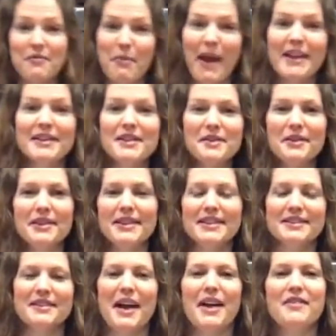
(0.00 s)
been doing
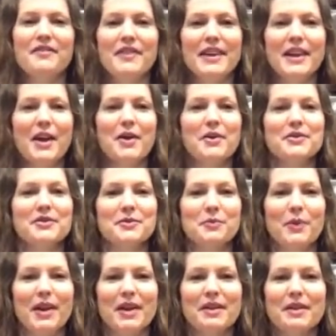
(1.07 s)
these live videos
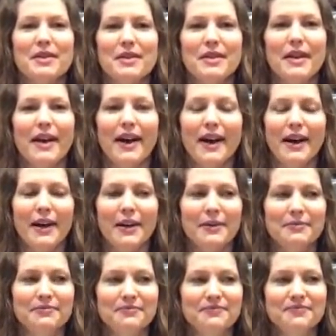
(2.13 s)
with,
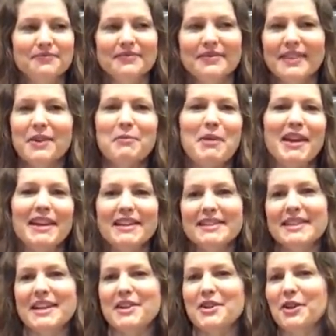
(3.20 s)
you know, making
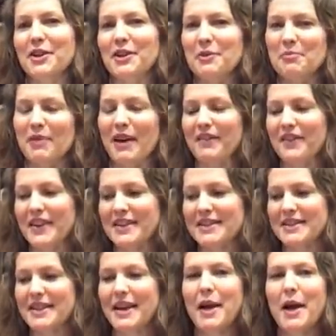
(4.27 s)
dinner or
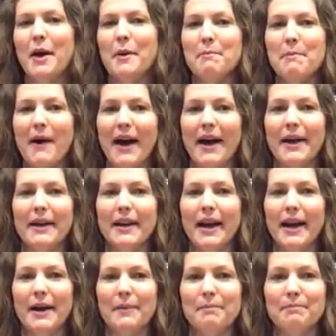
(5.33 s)
breakfast, but
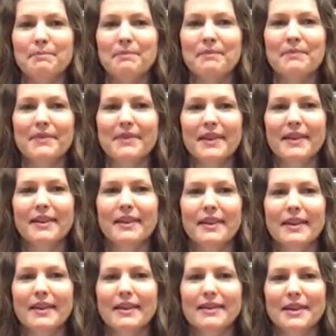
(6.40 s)

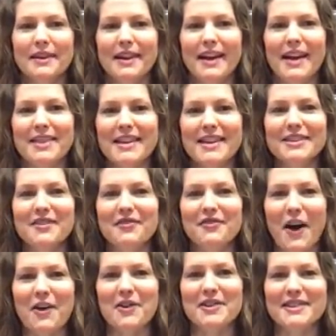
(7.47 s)
darn it, I think the
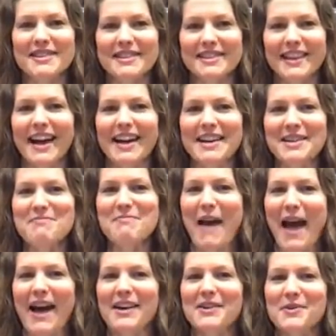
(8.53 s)
phone is sliding
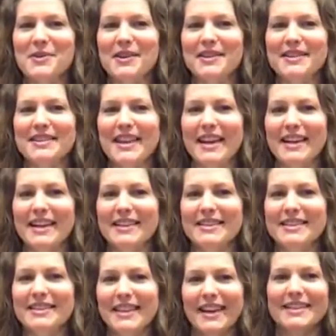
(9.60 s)
backwards and it's
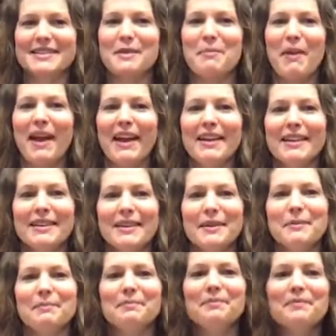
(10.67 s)
a pain in the,
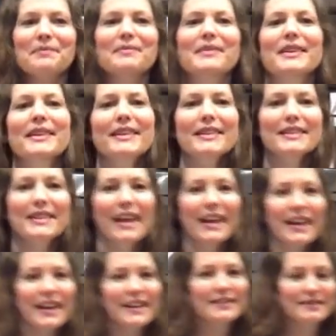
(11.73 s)
dang
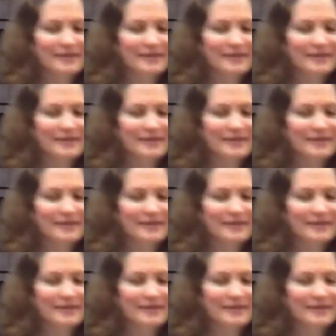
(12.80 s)
it,